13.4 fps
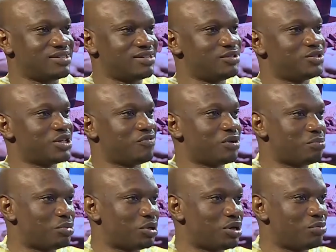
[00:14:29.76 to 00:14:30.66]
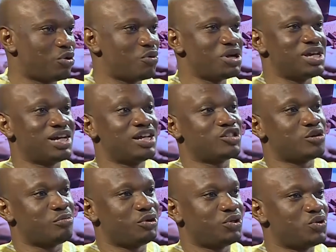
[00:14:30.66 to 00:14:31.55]
still self-employed. But when you're an
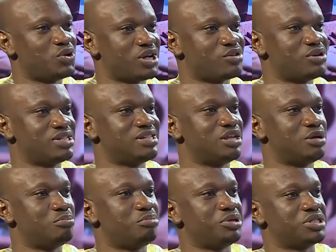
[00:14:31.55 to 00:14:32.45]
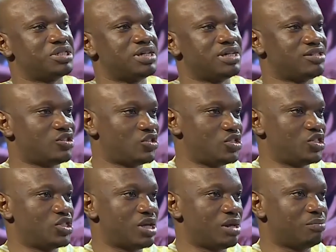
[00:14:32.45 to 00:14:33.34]
entrepreneur, you are creating a business, a
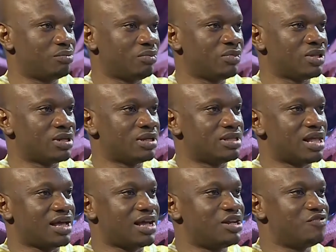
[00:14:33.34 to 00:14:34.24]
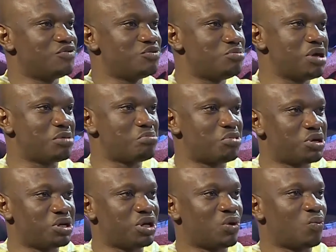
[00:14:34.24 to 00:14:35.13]
system that can even make
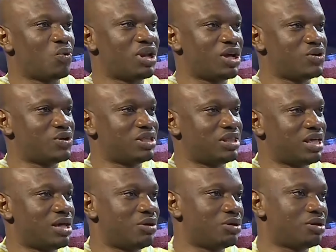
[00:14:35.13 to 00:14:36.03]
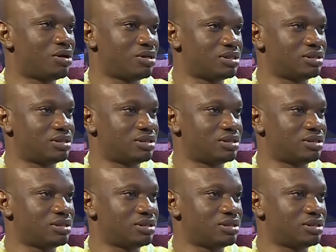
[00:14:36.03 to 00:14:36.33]
money whether you are there or not.